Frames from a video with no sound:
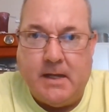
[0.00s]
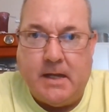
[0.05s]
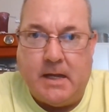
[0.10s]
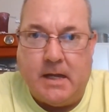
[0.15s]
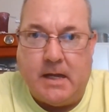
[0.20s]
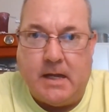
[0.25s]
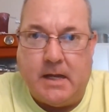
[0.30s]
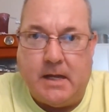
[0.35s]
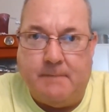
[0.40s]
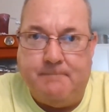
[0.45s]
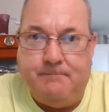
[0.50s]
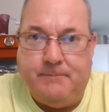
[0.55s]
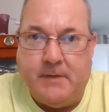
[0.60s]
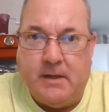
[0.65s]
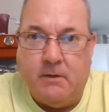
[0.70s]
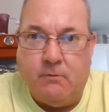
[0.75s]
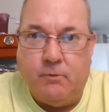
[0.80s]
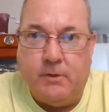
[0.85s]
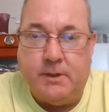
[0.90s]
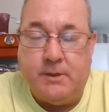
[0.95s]
We're
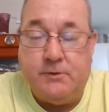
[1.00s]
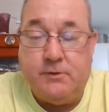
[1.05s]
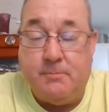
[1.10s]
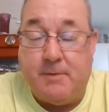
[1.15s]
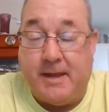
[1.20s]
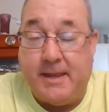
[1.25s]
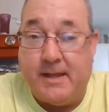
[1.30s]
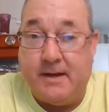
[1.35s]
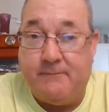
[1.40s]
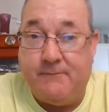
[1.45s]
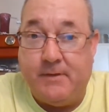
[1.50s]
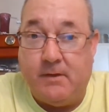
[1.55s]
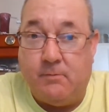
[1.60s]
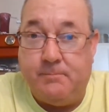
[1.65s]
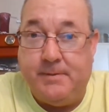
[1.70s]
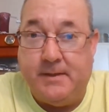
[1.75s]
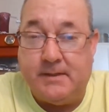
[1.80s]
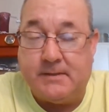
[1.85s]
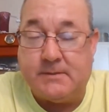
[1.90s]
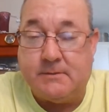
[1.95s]
going to do my NFL
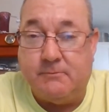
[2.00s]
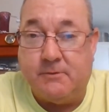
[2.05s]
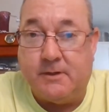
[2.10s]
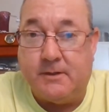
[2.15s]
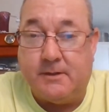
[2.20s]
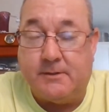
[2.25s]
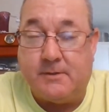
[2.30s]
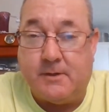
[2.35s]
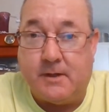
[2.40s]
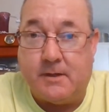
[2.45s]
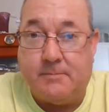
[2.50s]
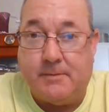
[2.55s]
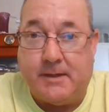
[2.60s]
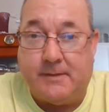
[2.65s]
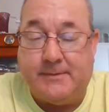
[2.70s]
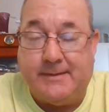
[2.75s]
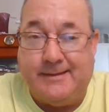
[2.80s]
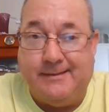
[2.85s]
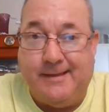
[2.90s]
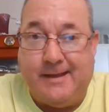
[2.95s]
picks and we're going to talk
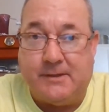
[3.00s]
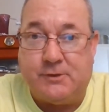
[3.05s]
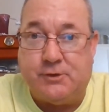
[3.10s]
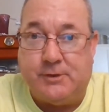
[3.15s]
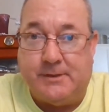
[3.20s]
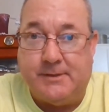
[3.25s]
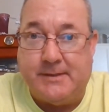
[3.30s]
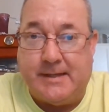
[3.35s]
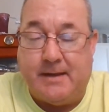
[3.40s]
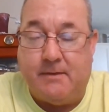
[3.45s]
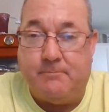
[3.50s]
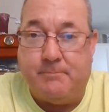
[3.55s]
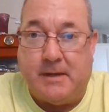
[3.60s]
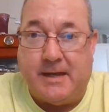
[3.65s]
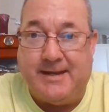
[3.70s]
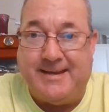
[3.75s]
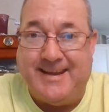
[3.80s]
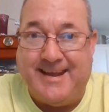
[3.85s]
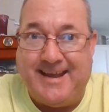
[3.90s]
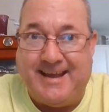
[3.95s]
about the election. Now,
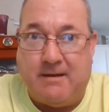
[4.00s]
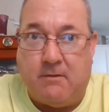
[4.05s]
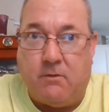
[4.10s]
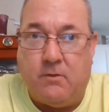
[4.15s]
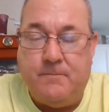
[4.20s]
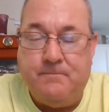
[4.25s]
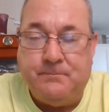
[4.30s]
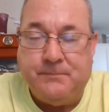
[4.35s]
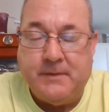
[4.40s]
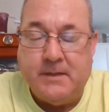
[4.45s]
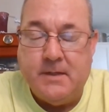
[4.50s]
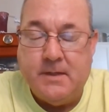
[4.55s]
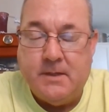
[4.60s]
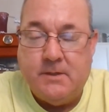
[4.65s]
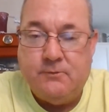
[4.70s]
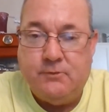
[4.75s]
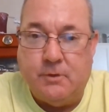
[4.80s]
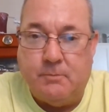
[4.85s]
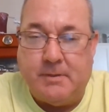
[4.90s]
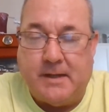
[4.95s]
by now,
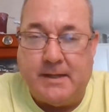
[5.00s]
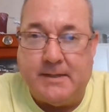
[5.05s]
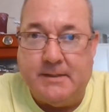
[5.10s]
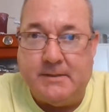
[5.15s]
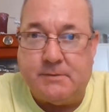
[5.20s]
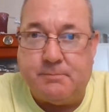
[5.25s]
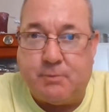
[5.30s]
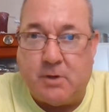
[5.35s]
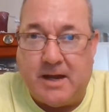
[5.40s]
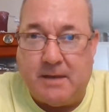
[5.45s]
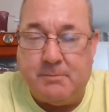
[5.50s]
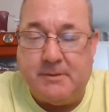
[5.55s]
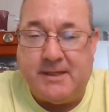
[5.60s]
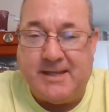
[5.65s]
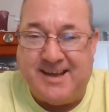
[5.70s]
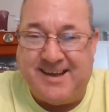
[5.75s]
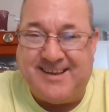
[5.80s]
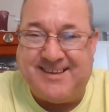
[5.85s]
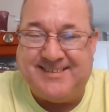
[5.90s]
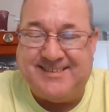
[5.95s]
Joe Biden has probably
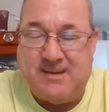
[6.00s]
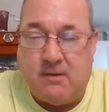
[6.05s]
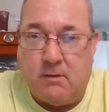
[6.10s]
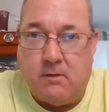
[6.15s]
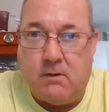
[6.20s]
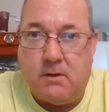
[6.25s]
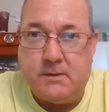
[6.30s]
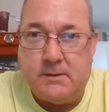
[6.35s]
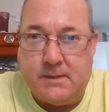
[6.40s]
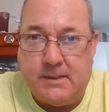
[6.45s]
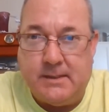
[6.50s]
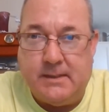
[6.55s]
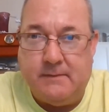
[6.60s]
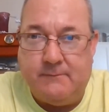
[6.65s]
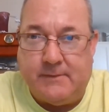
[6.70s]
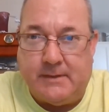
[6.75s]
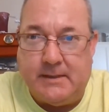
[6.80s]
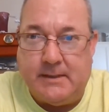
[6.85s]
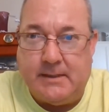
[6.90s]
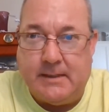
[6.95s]
gone on
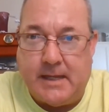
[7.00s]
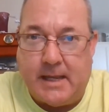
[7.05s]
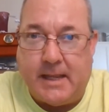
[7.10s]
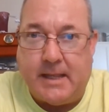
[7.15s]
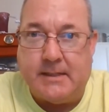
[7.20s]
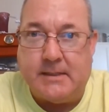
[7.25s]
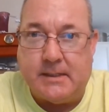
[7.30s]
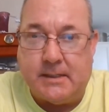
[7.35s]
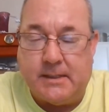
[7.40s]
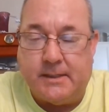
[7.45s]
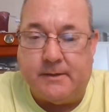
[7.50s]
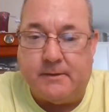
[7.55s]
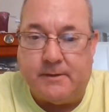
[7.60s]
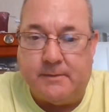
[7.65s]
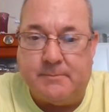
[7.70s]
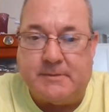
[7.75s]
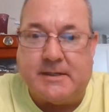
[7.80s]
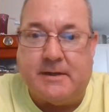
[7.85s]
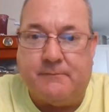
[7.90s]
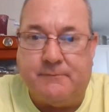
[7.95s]
TV and declared
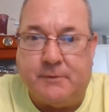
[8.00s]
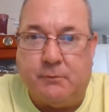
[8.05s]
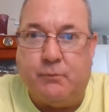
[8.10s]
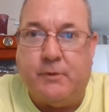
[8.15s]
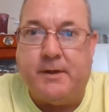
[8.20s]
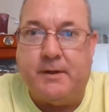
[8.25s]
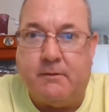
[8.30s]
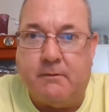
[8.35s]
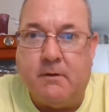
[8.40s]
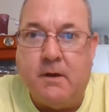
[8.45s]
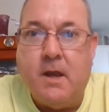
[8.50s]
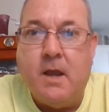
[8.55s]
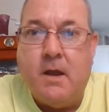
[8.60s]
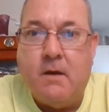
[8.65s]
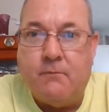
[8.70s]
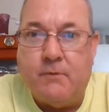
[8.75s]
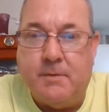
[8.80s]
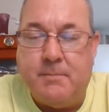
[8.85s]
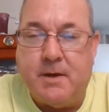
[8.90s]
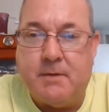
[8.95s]
himself the winner.
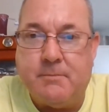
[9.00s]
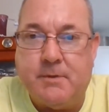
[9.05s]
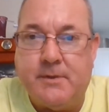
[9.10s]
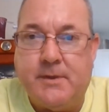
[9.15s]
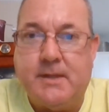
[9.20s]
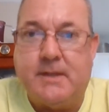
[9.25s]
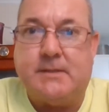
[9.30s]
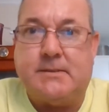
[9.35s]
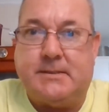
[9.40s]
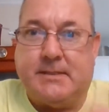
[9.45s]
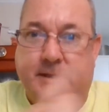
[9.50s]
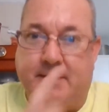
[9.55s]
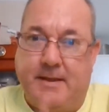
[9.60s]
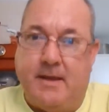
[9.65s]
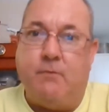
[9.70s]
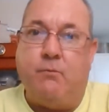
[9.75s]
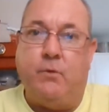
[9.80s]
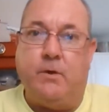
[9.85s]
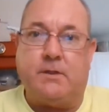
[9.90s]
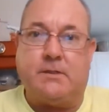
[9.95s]
Remember this: the
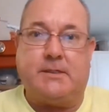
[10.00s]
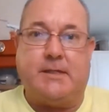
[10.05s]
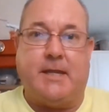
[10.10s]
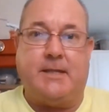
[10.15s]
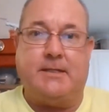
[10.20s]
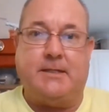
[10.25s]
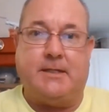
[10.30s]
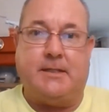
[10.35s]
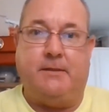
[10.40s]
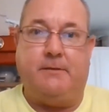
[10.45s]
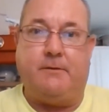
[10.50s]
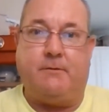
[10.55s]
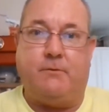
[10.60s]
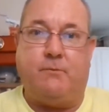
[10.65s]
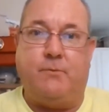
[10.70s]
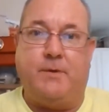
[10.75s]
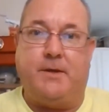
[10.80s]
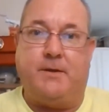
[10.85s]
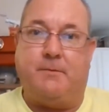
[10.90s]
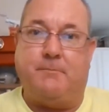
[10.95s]
networks can declare a
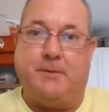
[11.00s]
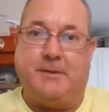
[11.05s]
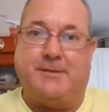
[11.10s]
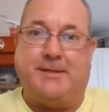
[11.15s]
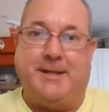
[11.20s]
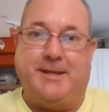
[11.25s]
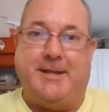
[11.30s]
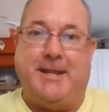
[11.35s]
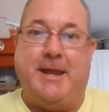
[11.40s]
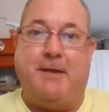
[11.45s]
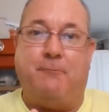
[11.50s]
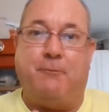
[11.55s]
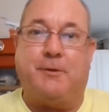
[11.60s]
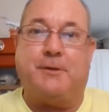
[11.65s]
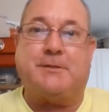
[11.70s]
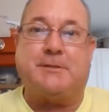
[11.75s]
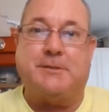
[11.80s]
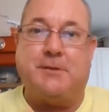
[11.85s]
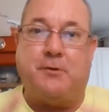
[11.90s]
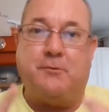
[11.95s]
winner, but the
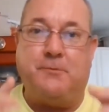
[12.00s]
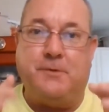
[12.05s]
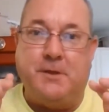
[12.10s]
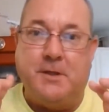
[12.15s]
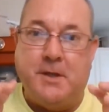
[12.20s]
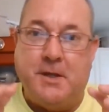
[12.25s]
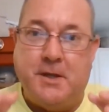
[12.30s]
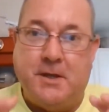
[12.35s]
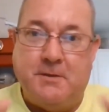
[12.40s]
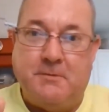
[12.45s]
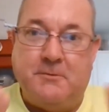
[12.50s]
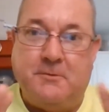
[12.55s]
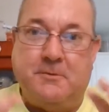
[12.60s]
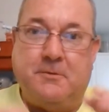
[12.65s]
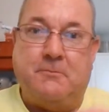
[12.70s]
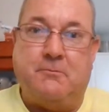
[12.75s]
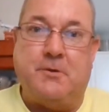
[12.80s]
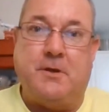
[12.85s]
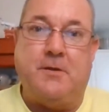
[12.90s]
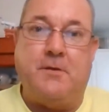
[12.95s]
networks
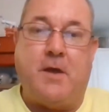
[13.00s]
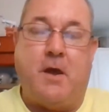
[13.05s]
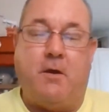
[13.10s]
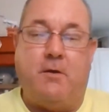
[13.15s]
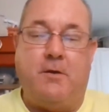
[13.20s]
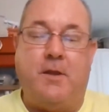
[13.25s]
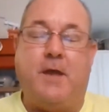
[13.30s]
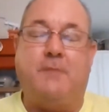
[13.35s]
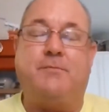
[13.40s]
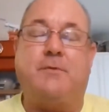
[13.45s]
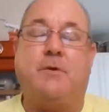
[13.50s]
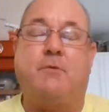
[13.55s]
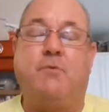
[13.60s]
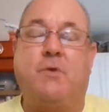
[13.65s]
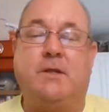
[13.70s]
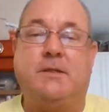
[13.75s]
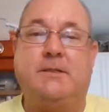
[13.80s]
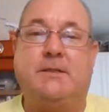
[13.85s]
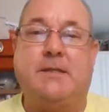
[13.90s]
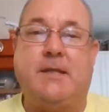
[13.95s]
are not the
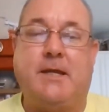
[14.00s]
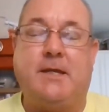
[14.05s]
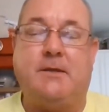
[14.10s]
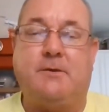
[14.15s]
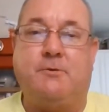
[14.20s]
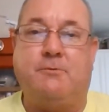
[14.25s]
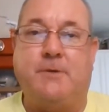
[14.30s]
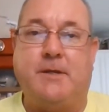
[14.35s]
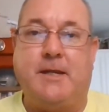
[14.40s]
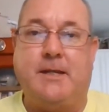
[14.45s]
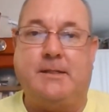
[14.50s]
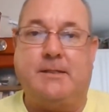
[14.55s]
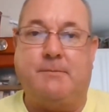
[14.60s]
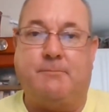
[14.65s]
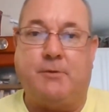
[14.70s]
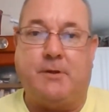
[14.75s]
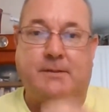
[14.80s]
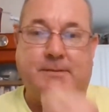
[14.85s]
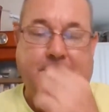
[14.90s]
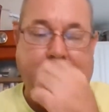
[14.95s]
ones that create the
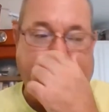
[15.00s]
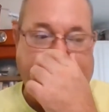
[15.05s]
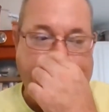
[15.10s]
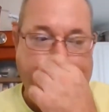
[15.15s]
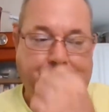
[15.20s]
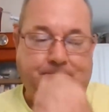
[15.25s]
president.